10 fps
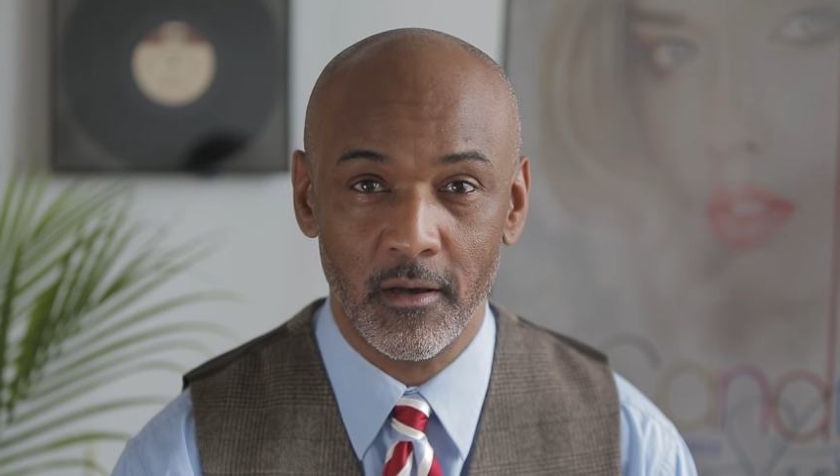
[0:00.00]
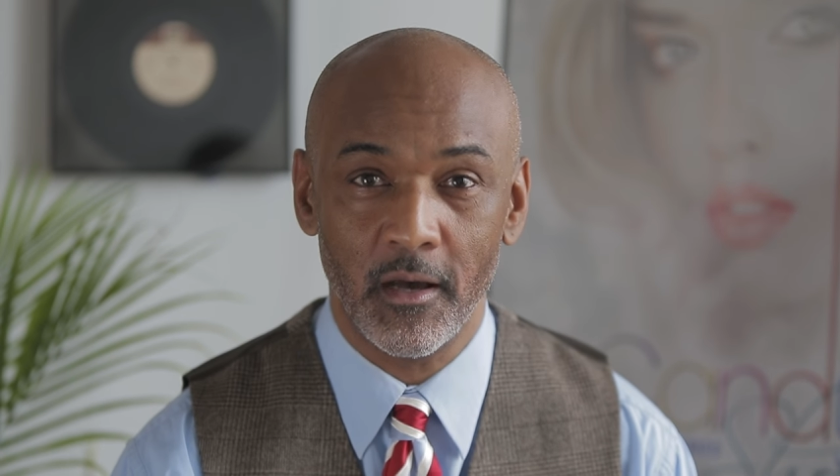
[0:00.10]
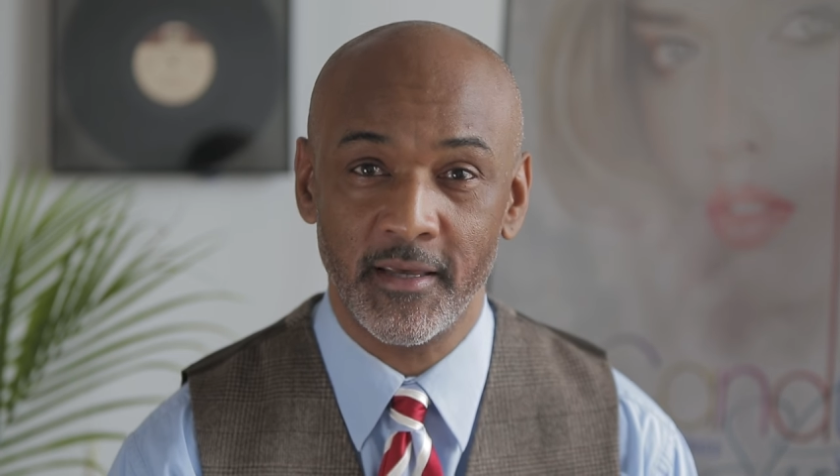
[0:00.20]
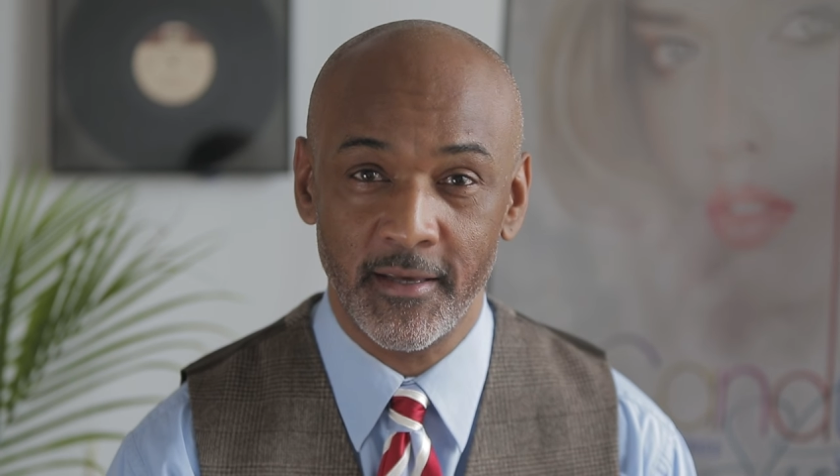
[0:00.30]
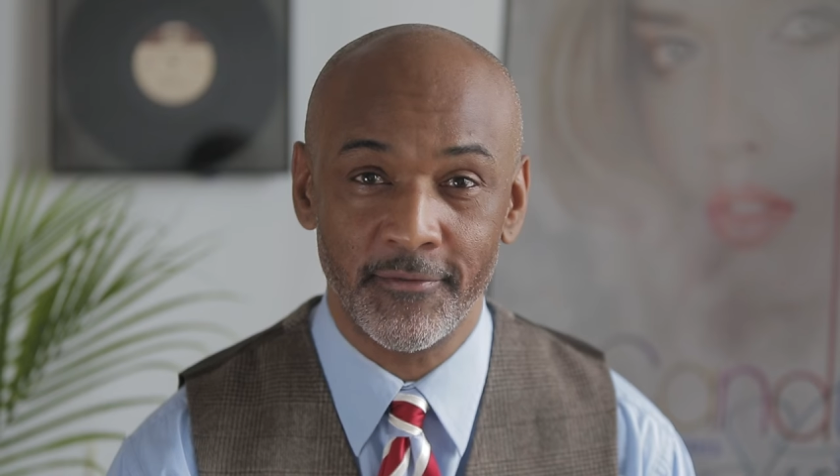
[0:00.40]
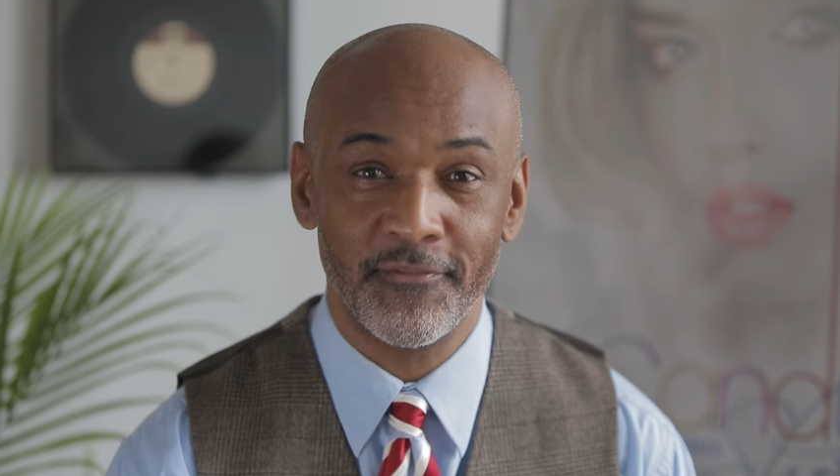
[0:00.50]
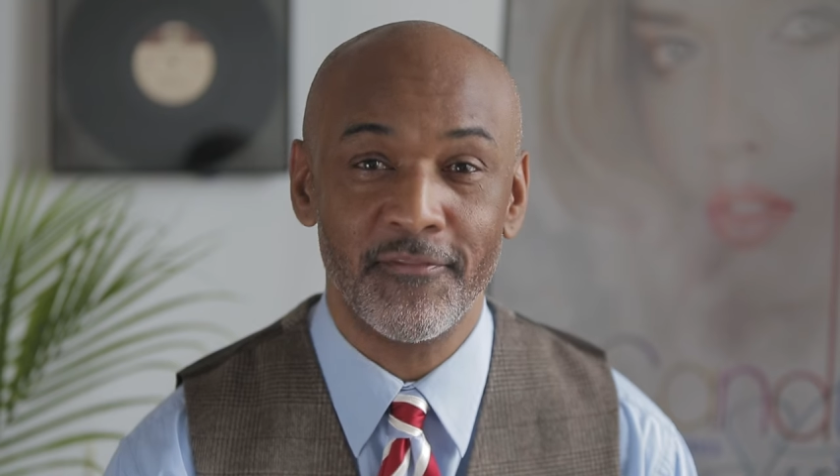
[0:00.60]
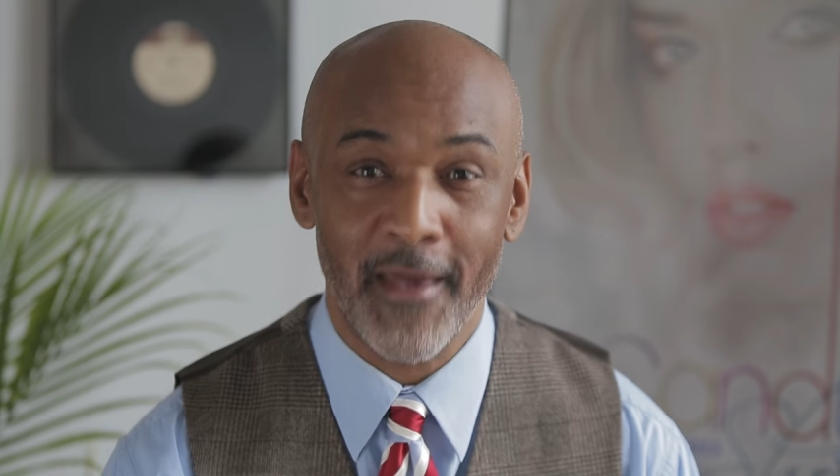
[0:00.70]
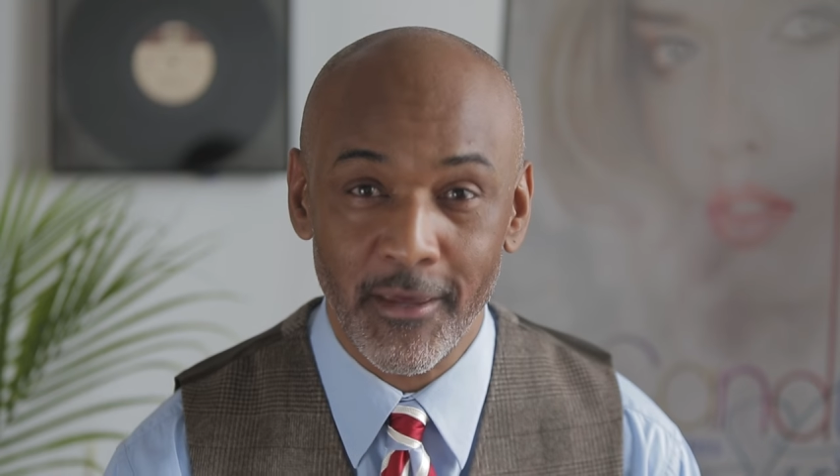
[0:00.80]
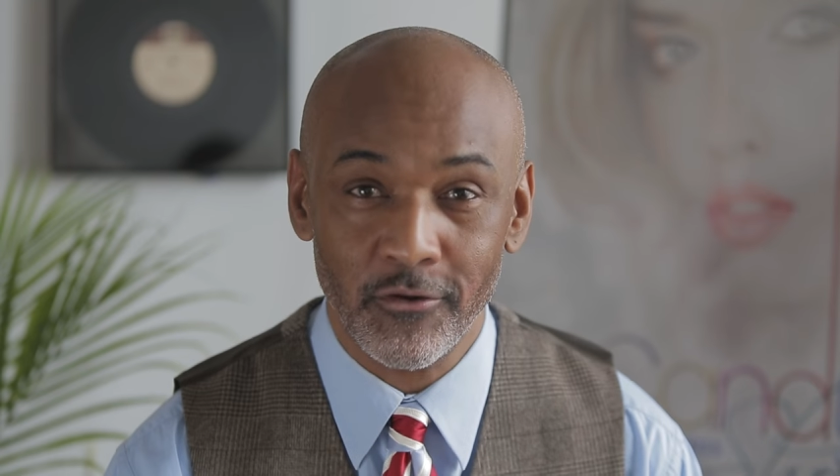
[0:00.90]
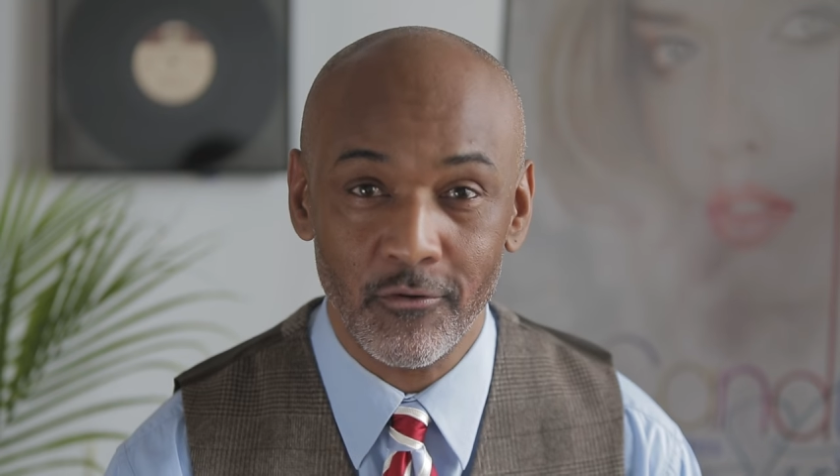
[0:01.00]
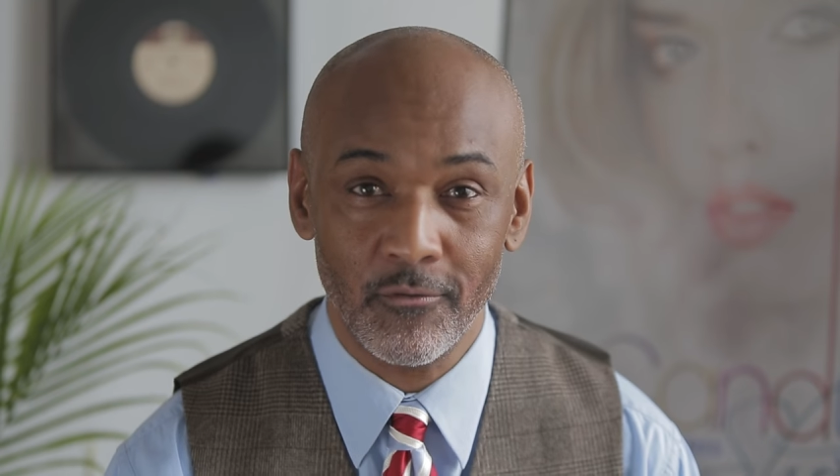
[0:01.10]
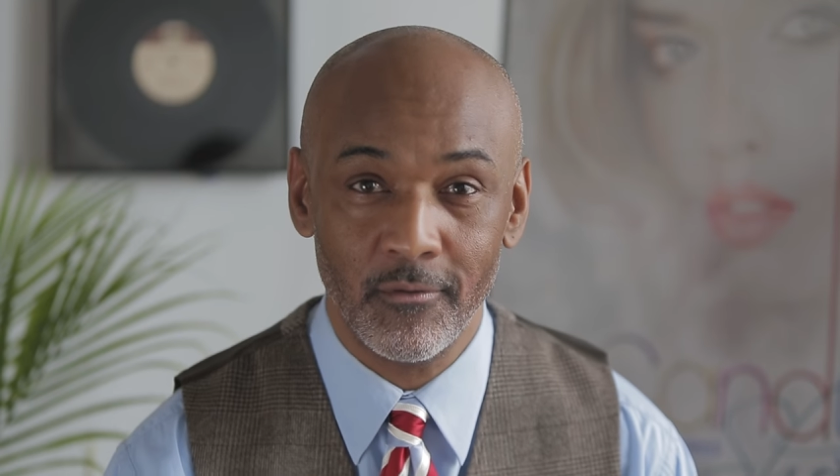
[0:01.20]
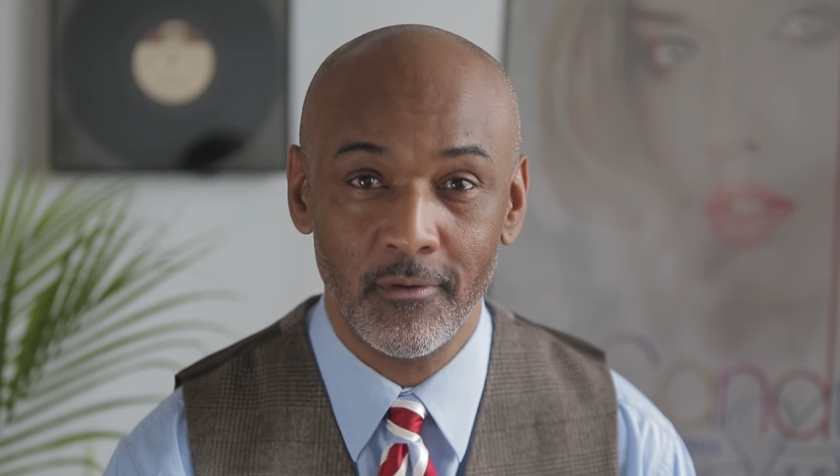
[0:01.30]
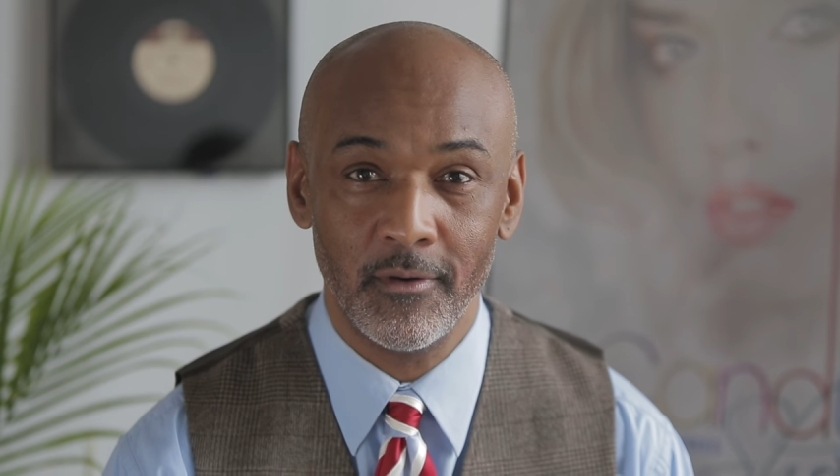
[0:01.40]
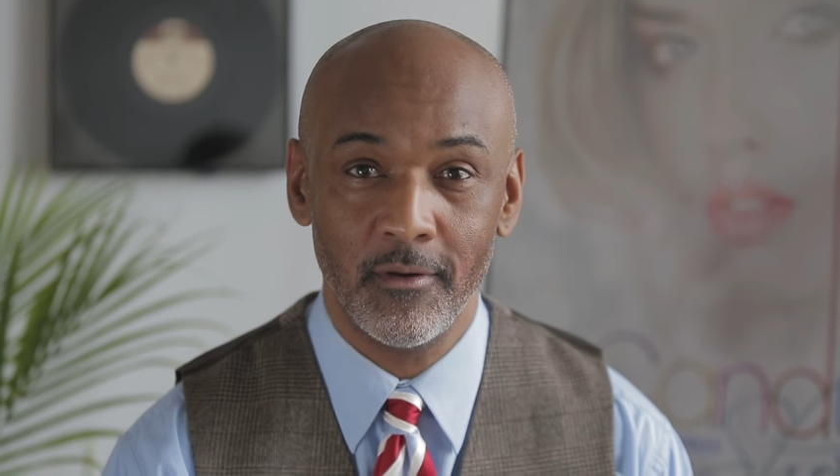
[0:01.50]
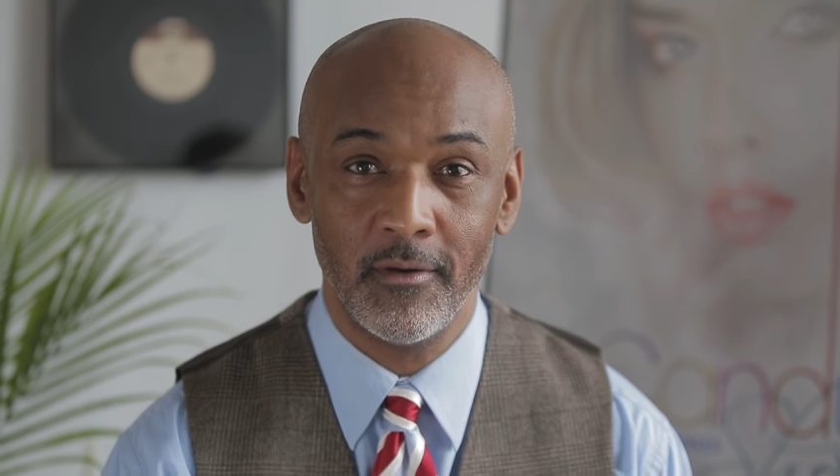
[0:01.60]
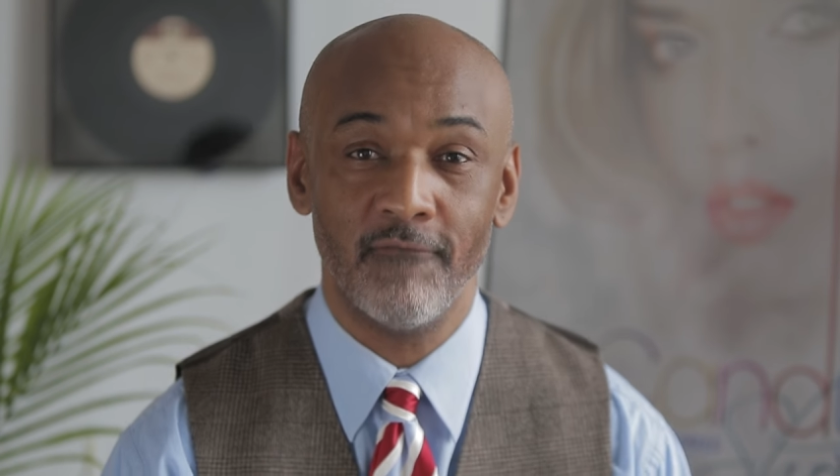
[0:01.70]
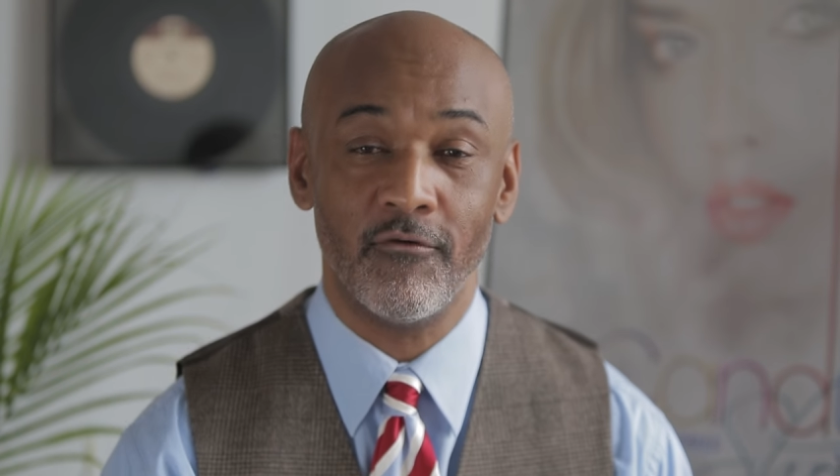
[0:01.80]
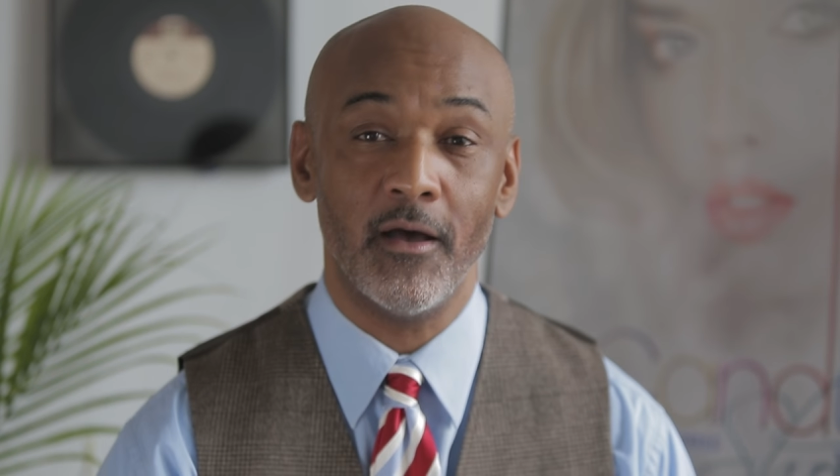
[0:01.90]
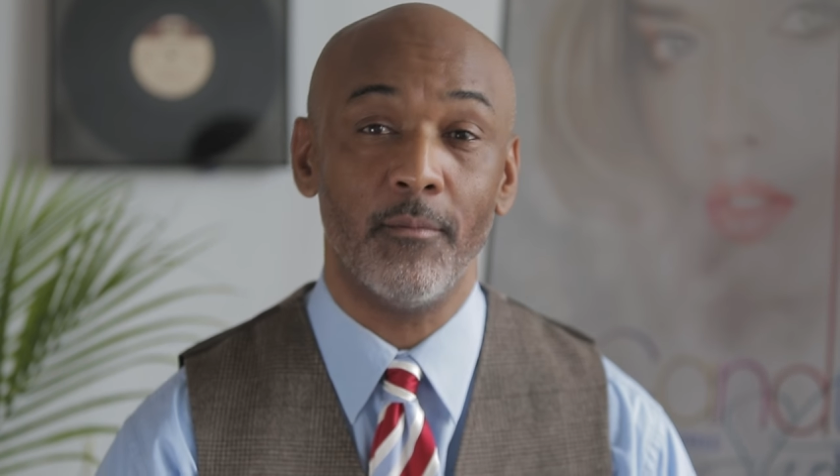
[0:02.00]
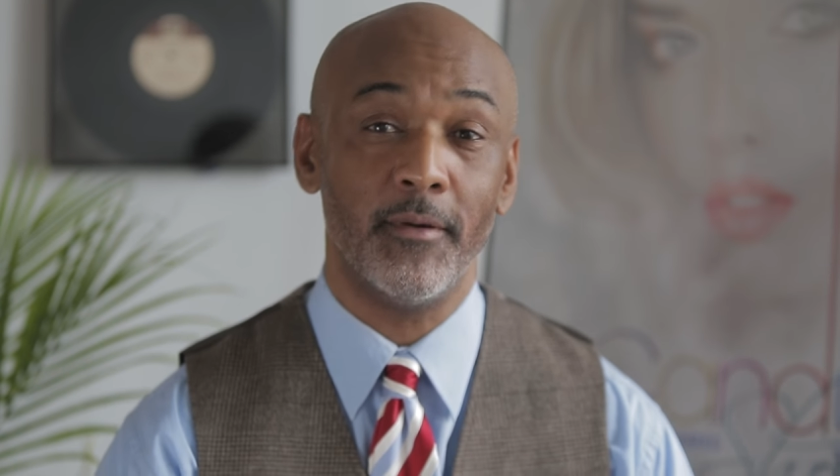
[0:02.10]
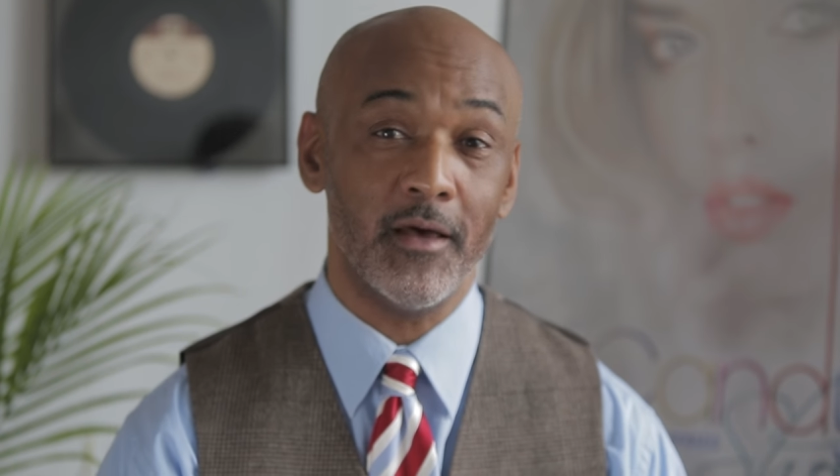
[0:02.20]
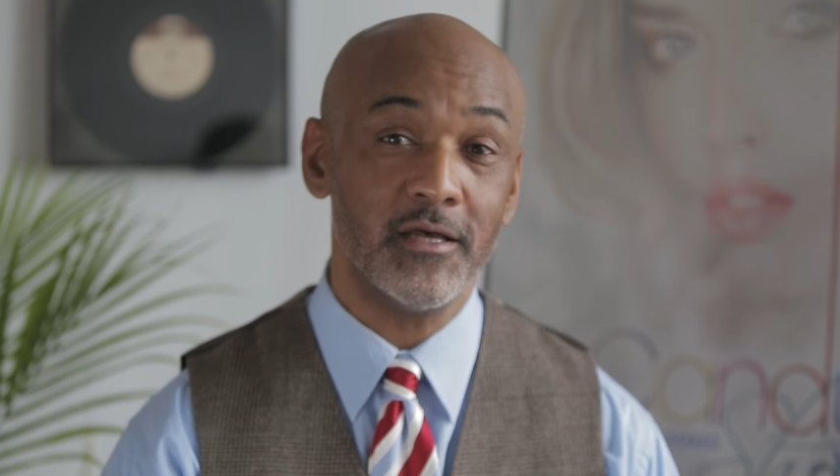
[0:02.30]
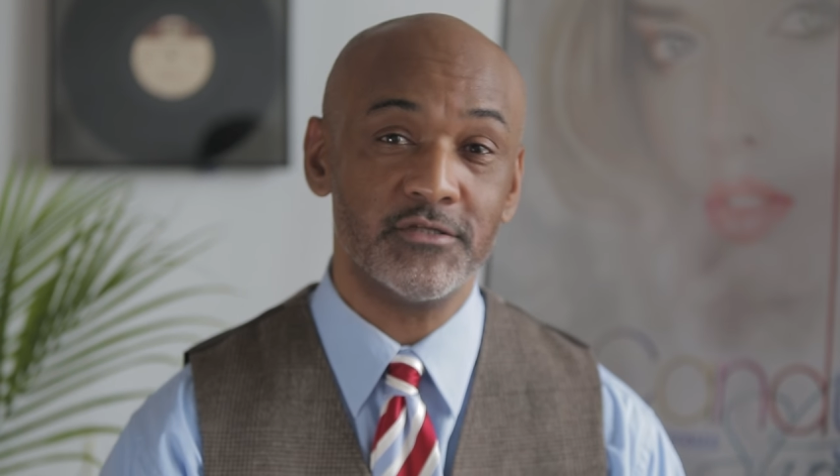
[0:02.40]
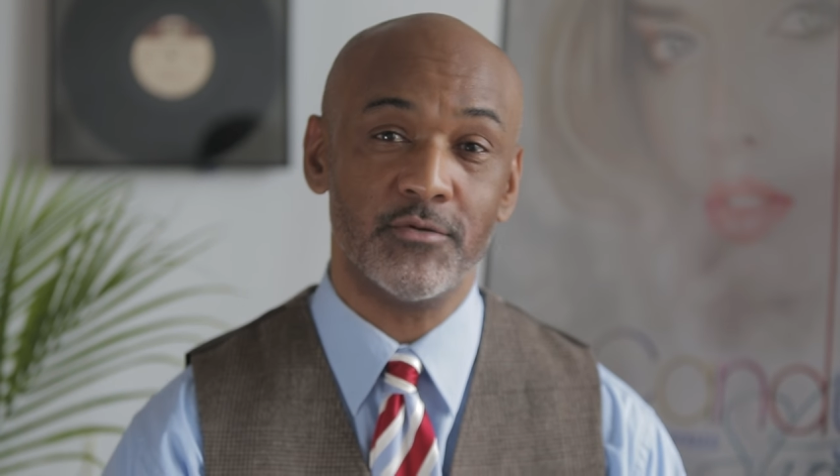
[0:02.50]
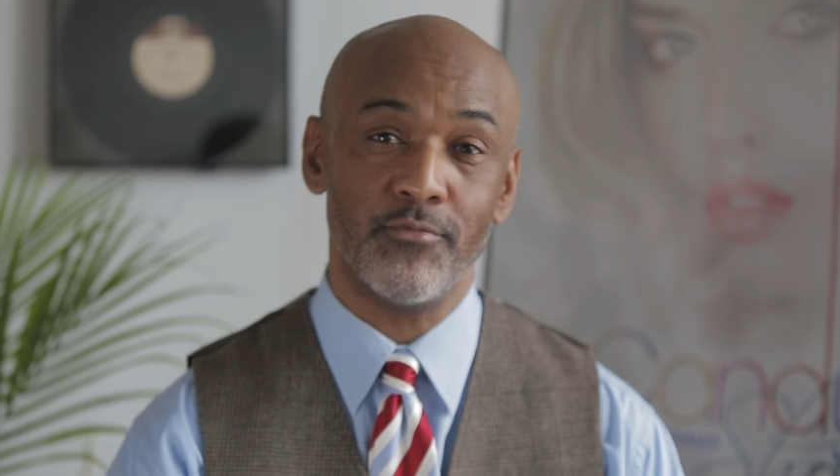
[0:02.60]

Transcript: again, thank you for helping us to